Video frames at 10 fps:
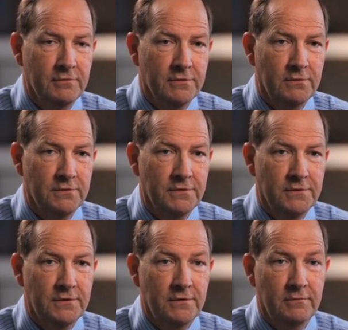
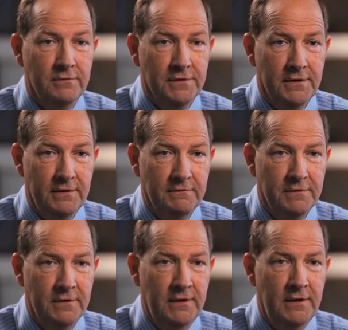resources to reserves,